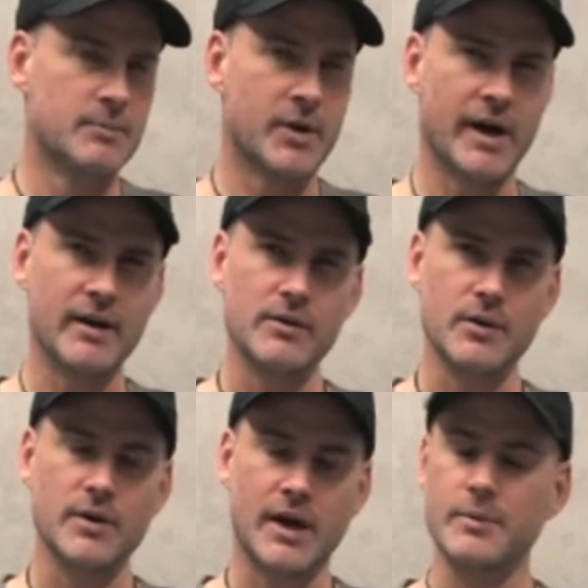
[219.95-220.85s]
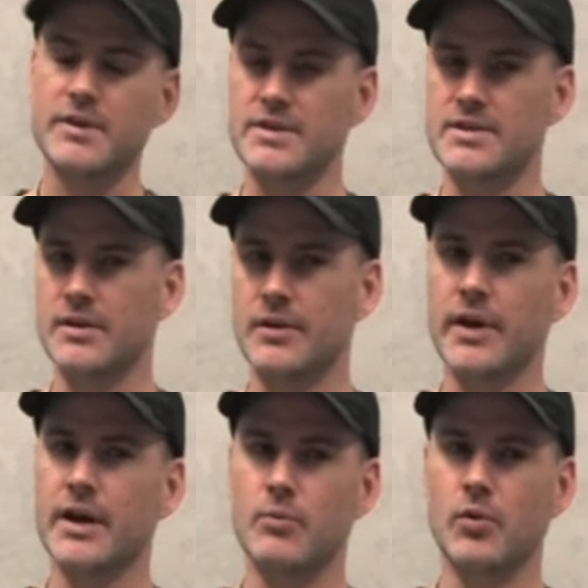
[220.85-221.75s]
But I don't know that I would consider
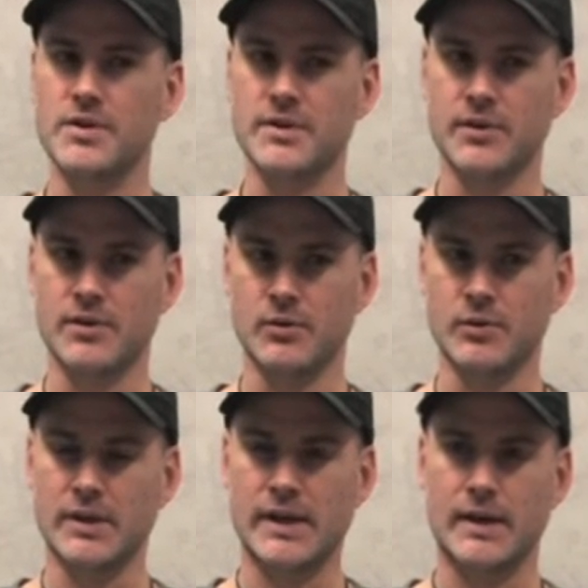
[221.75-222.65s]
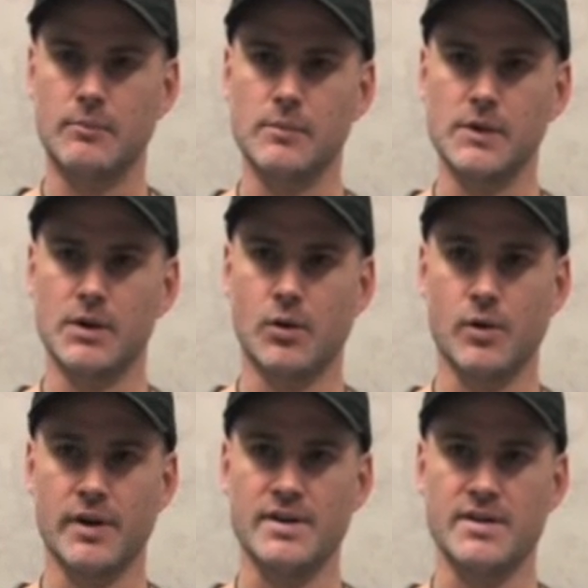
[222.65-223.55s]
it any more difficult
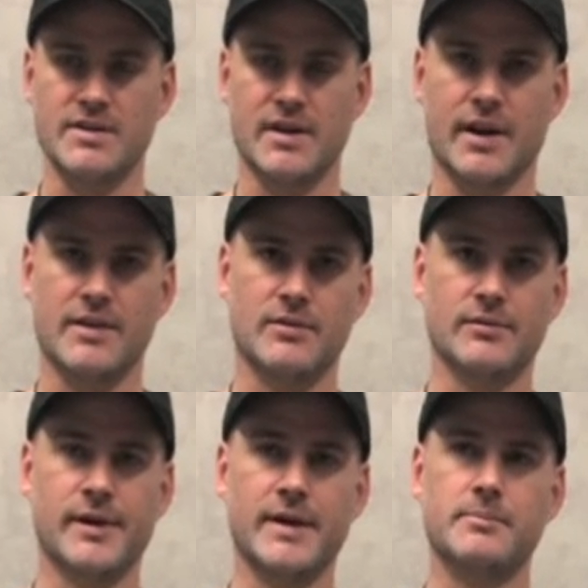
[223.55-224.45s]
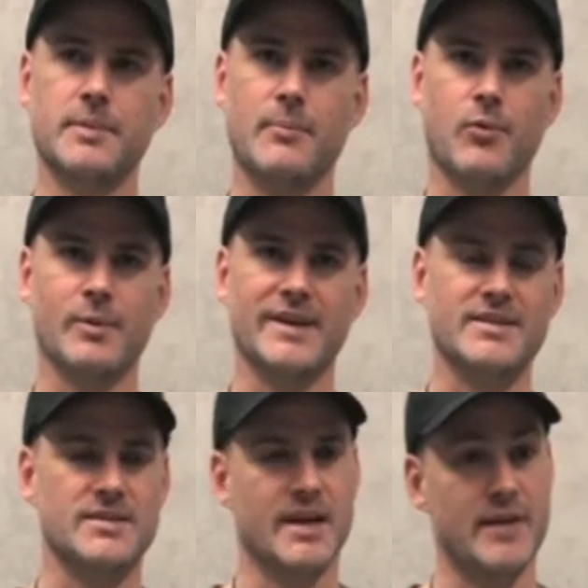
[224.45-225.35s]
or easier. So I probably
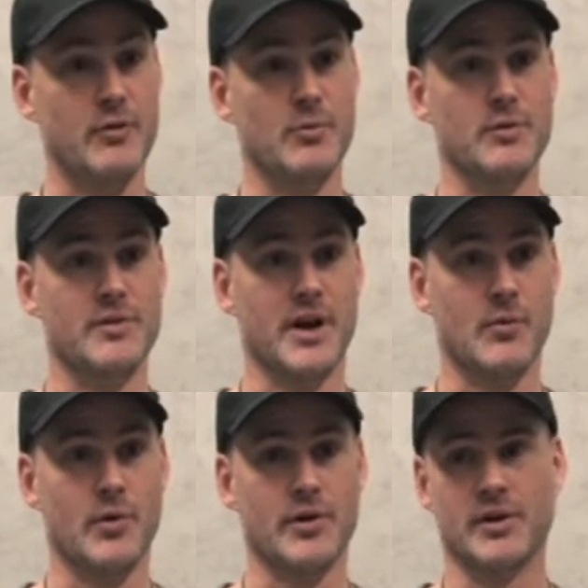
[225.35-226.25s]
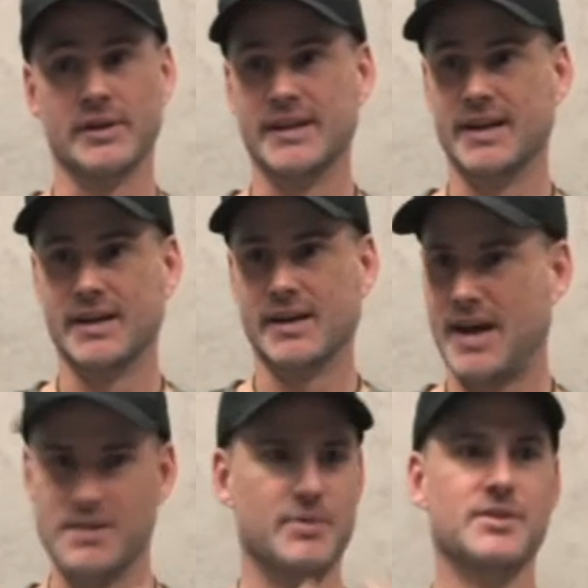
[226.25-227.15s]
consider every movie that I work on
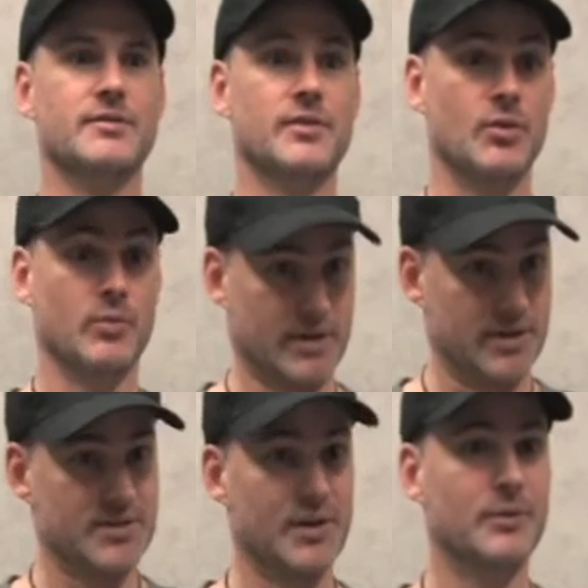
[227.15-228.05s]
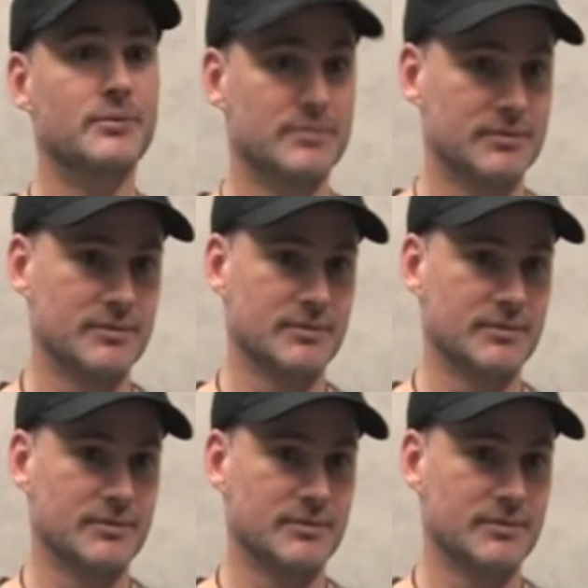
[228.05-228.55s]
has been difficult in its own